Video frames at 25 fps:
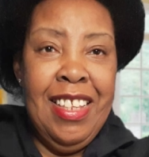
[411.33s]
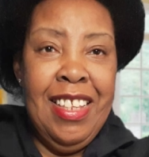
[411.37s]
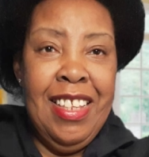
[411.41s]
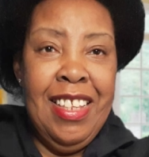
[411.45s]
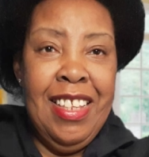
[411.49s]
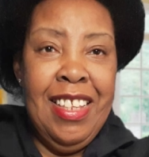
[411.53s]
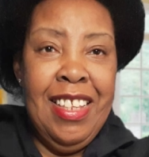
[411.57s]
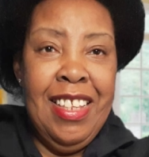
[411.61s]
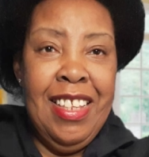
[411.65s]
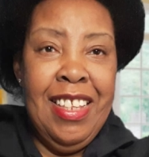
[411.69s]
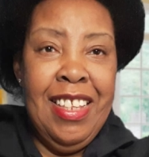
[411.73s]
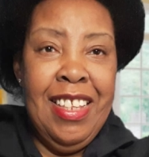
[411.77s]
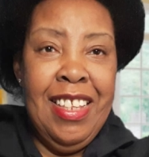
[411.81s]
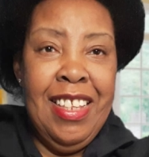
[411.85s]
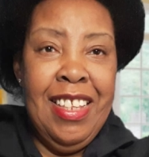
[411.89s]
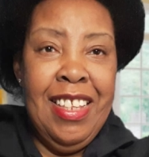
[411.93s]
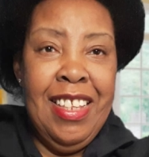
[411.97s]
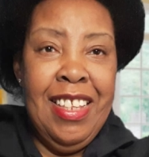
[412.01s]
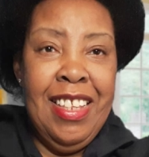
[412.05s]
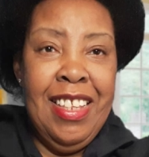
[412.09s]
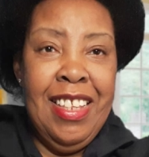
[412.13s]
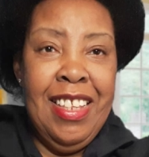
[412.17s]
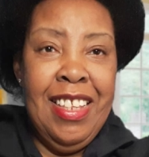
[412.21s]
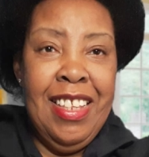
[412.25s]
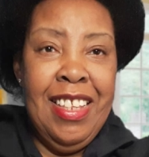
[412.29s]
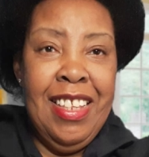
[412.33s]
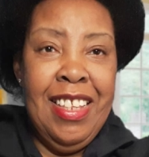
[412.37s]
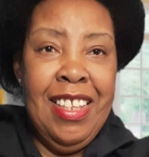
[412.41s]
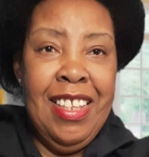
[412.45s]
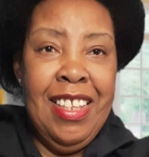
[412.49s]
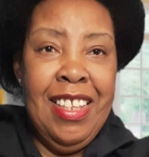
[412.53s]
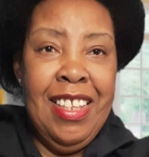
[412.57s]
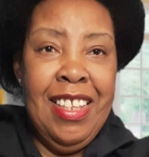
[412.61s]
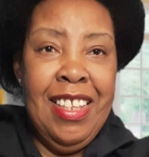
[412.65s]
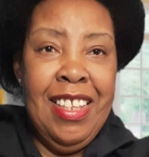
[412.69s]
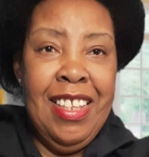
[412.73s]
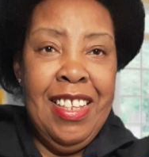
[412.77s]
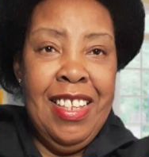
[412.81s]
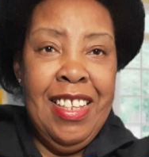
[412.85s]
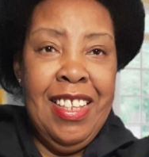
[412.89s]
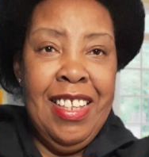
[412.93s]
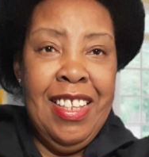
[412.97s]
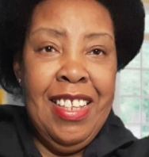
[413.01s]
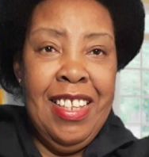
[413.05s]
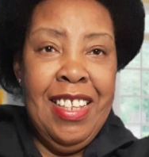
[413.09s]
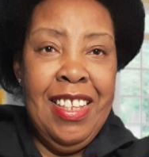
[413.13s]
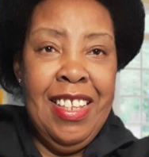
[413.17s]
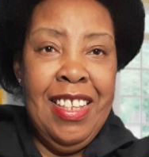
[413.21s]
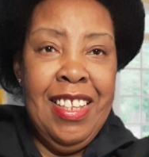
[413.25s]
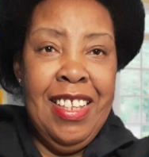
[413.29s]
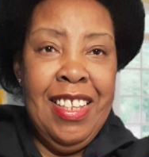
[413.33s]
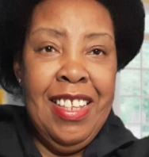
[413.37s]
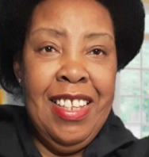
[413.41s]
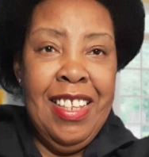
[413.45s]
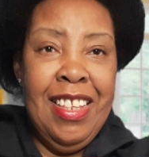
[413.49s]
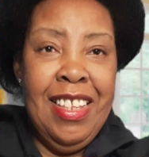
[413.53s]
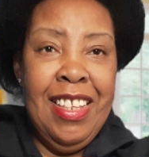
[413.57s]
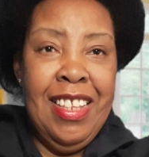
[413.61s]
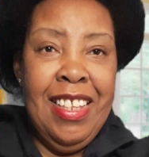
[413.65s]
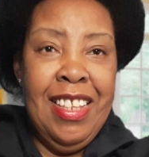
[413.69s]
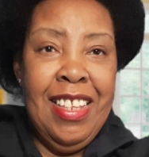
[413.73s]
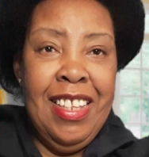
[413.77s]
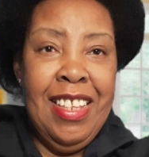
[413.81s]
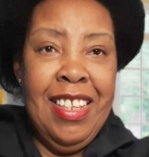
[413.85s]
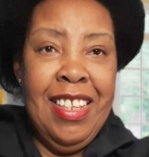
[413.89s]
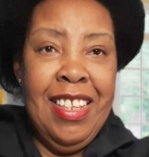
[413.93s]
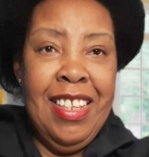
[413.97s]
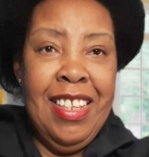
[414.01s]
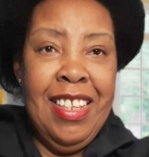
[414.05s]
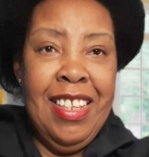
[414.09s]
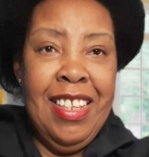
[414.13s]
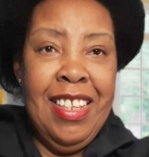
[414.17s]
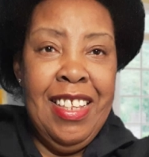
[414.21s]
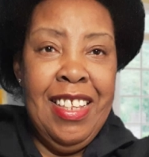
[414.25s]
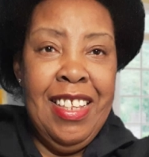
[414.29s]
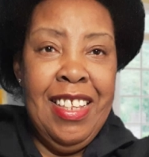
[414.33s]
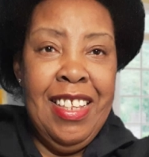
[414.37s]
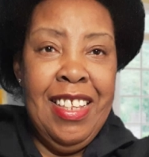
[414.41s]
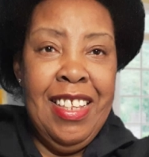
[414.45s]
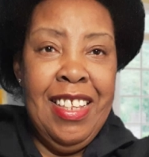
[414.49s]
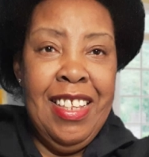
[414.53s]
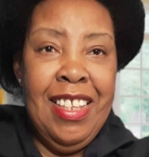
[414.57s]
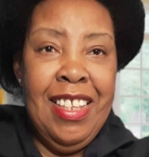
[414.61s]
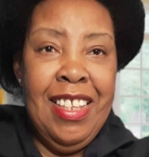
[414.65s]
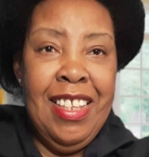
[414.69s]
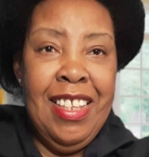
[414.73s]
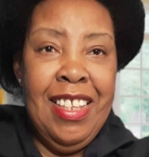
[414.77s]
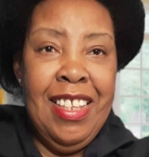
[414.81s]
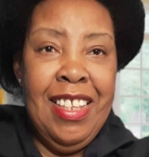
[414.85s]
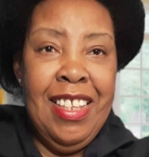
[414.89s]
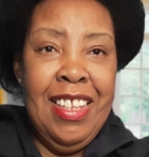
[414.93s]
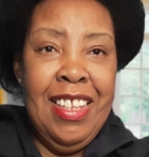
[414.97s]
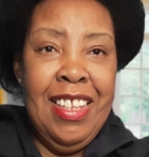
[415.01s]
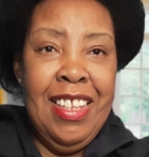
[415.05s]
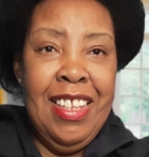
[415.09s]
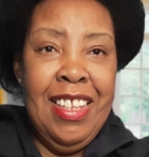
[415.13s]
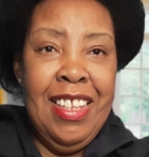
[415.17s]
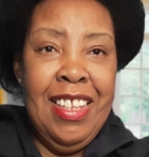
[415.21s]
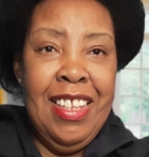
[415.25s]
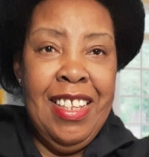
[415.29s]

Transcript: This is a still picture; no speech is visible.